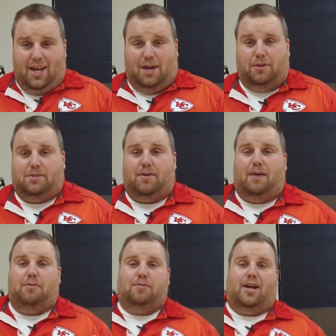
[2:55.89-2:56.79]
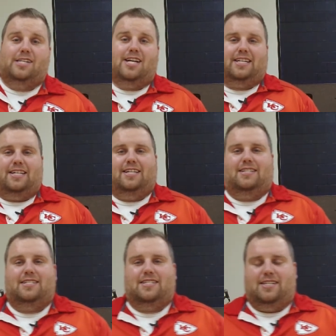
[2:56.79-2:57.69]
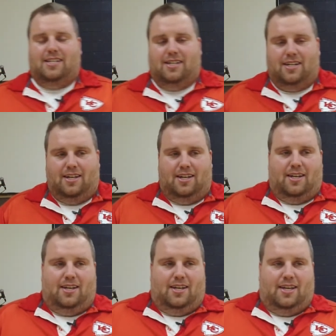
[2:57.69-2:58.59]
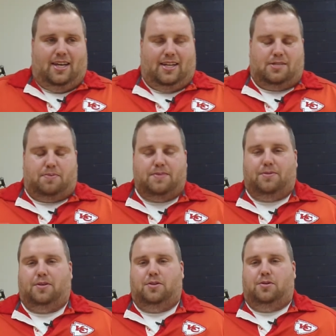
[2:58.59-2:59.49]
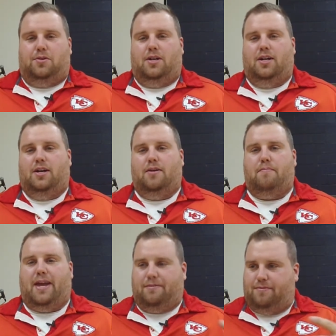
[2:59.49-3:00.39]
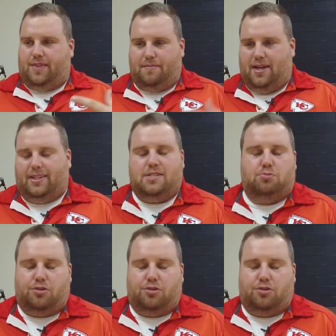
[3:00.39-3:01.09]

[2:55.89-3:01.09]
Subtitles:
And what the Bible Project is people who make these